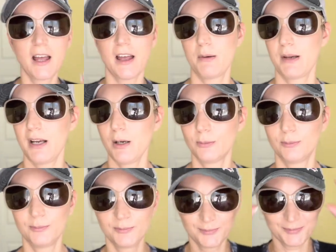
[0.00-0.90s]
There we go.
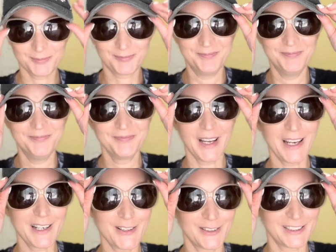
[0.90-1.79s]
I
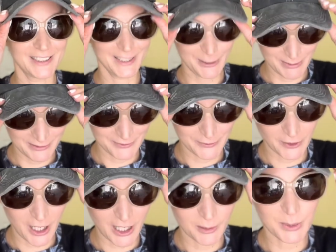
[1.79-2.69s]
know, a little bit of a
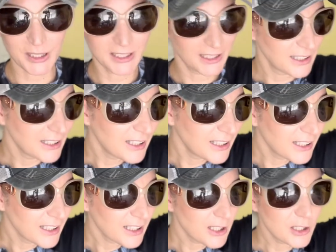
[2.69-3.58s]
frog, but
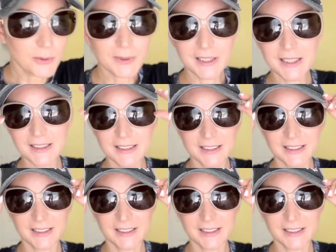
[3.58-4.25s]
you know what?